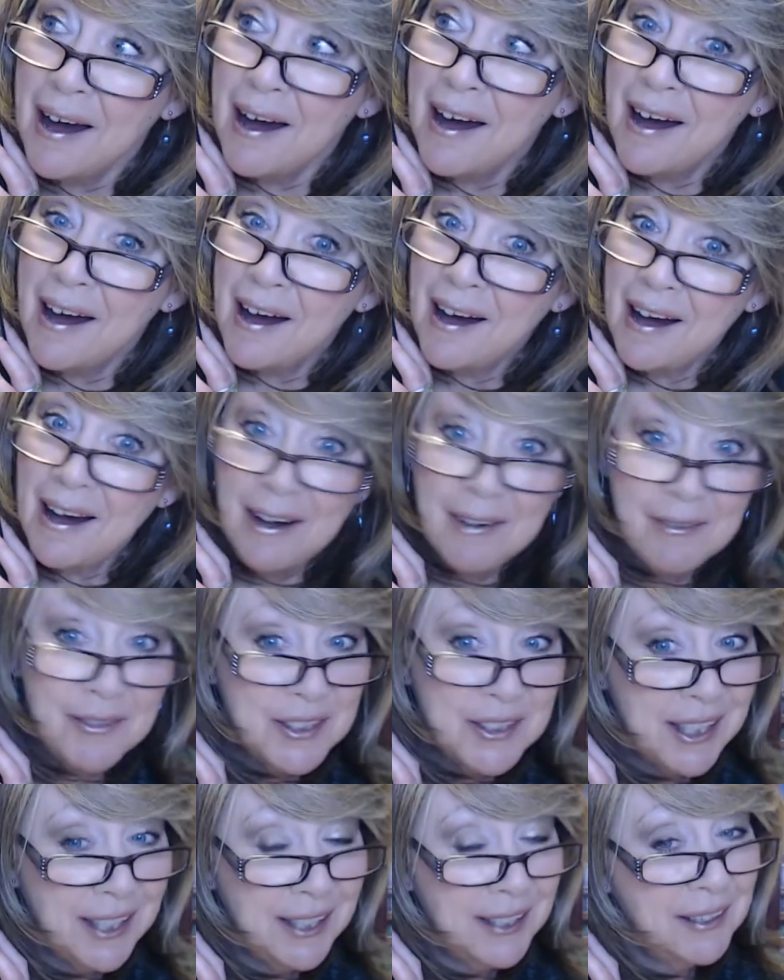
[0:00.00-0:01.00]
I've
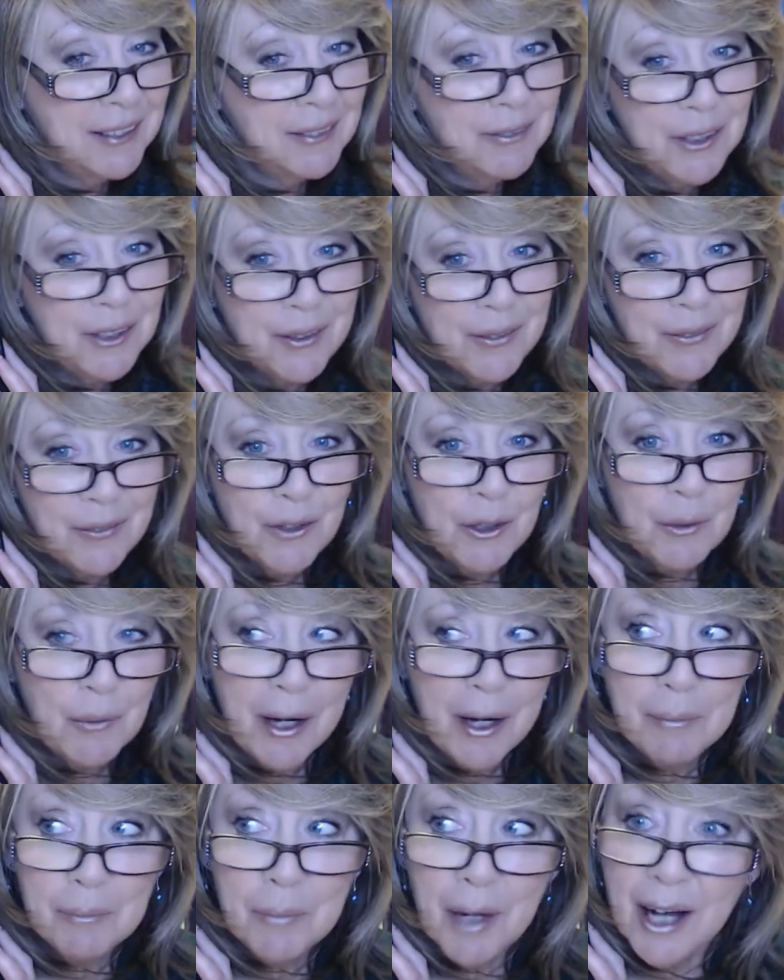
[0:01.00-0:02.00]
seen a few few
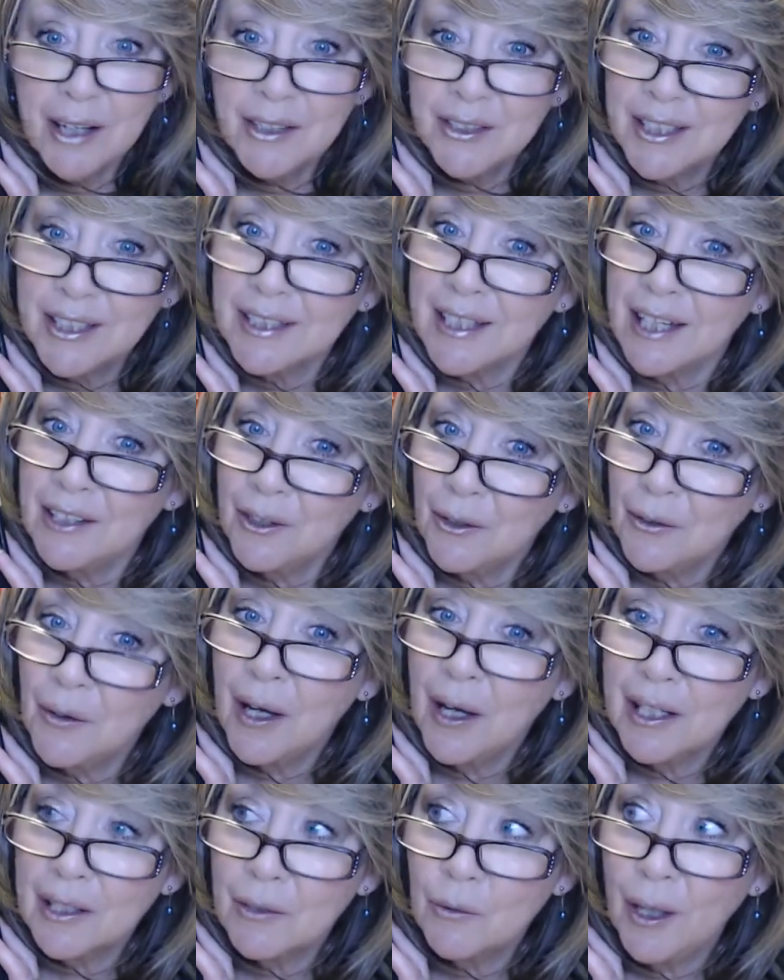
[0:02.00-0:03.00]
unboxings. I know
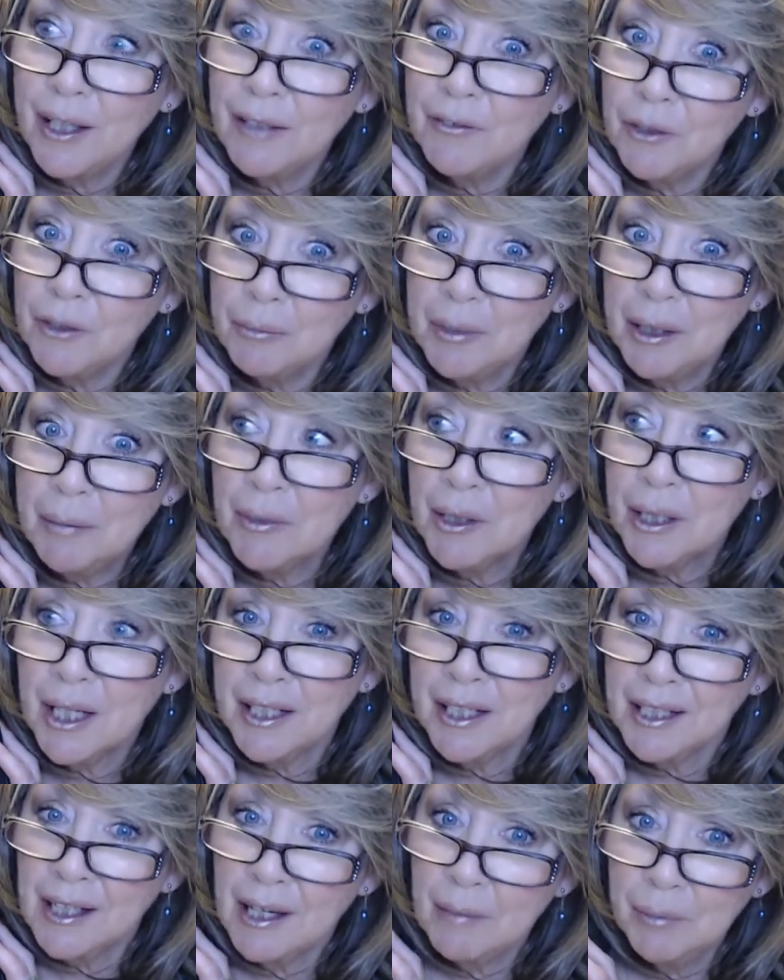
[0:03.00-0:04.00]
quite, quite a few people got
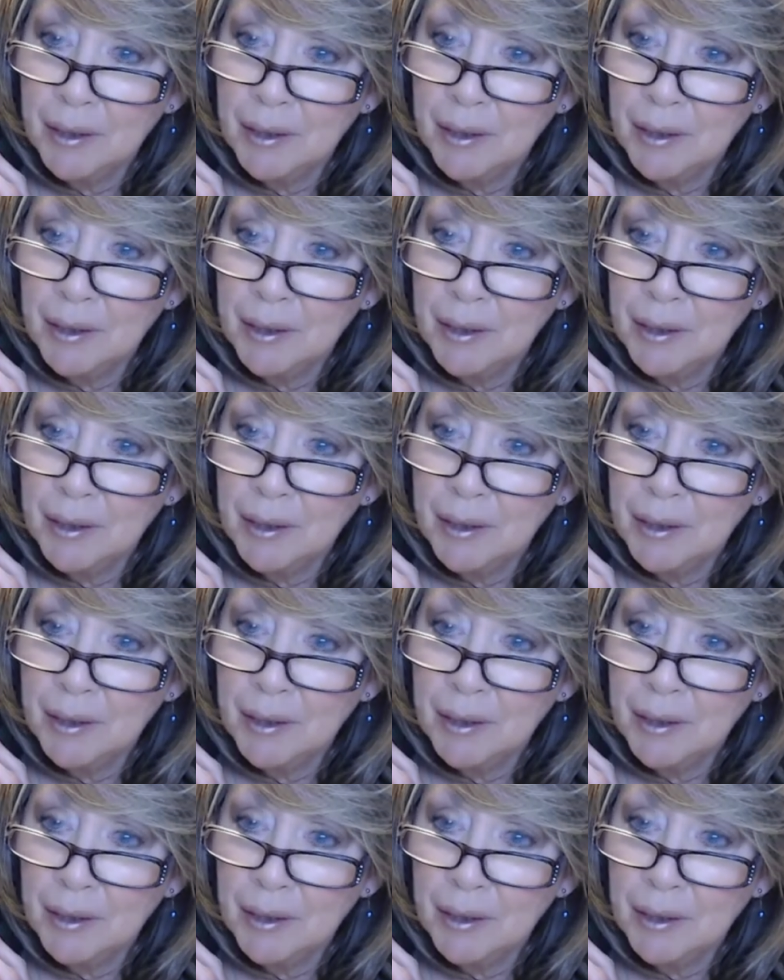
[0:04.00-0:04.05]
a couple